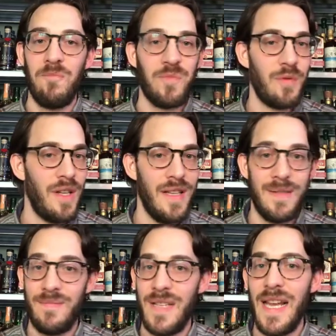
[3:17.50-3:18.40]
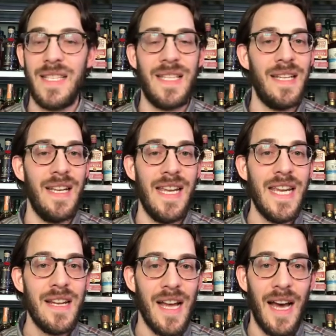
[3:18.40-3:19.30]
Really tasty to
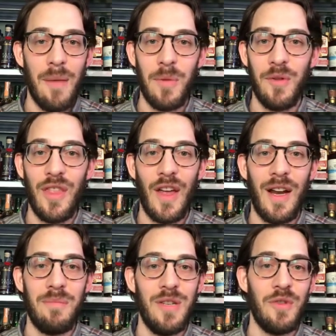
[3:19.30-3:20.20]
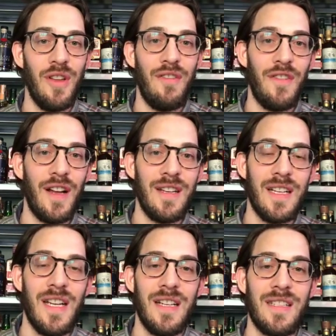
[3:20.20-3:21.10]
eat, but we thought it'd be really fun
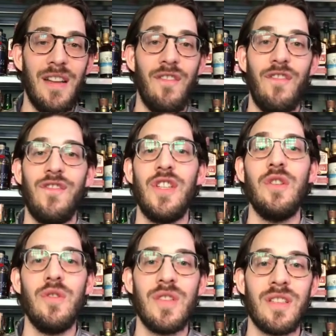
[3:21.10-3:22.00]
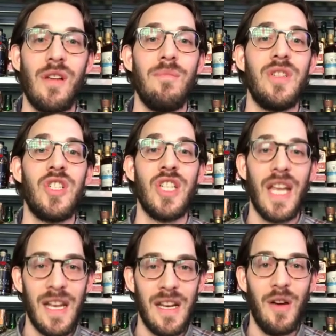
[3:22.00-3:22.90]
to infuse some
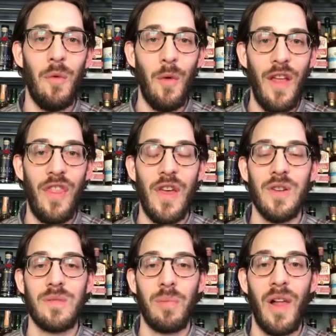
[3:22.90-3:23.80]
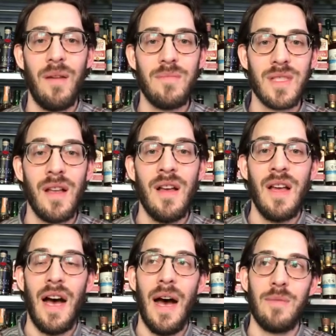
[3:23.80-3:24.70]
gin with those plums.
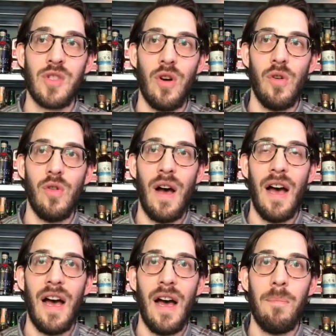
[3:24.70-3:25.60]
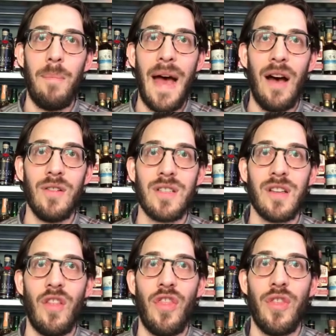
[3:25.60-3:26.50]
So about
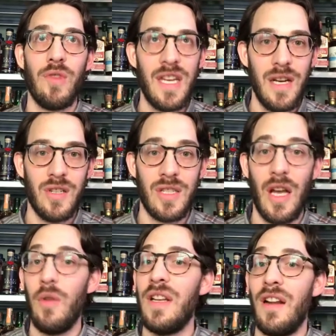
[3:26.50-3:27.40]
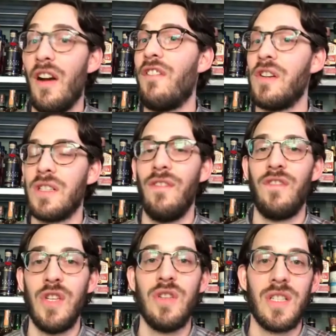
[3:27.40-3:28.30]
3 years ago, we did our first
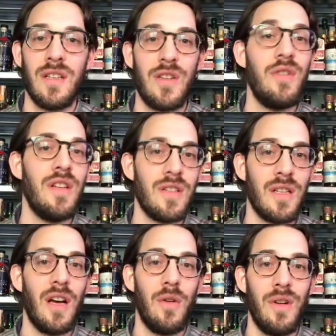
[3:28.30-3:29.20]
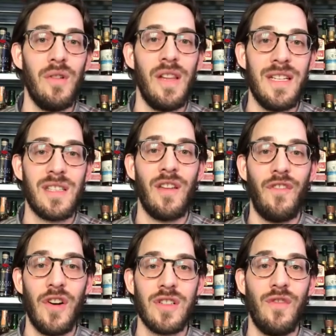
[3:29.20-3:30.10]
infusion. 2 years ago, we released the
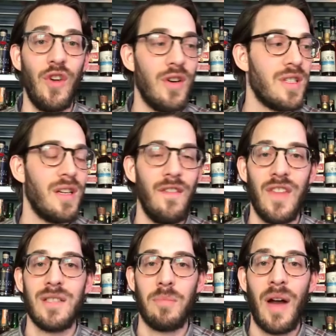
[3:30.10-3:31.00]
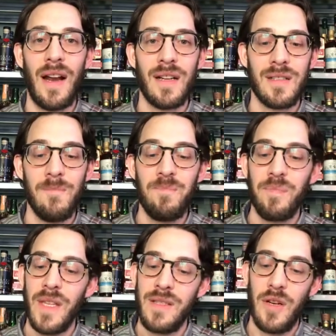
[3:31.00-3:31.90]
first version of this product.
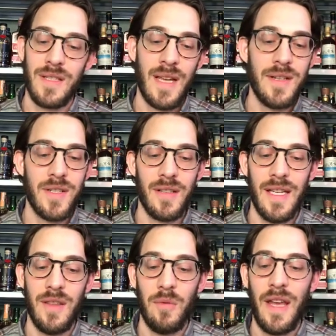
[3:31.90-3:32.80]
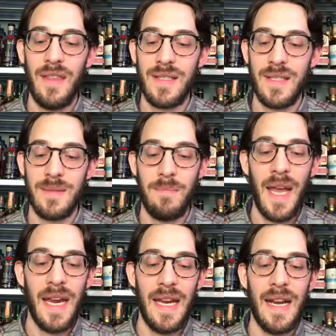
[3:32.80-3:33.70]
So essentially, the way this is
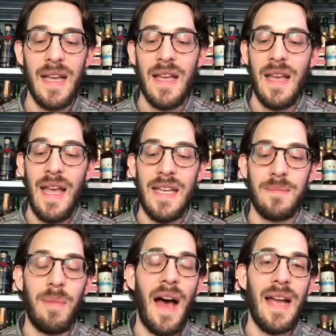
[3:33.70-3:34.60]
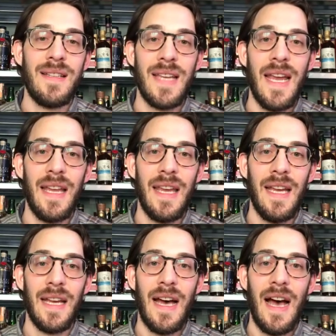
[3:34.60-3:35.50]
made is by
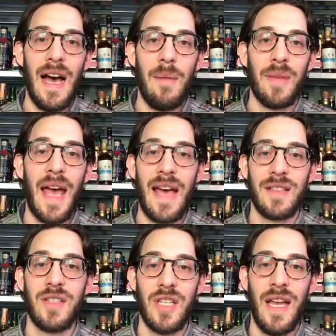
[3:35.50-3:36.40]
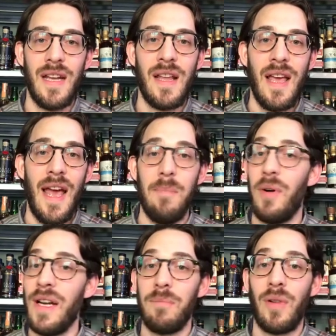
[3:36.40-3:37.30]
taking cask gin and
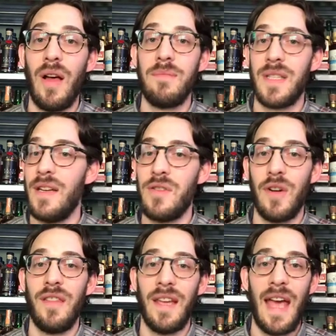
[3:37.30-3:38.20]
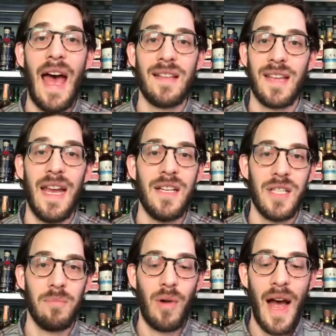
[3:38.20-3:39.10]
putting plums in during the cask
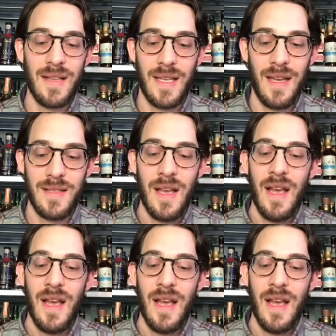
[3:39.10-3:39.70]
aging process.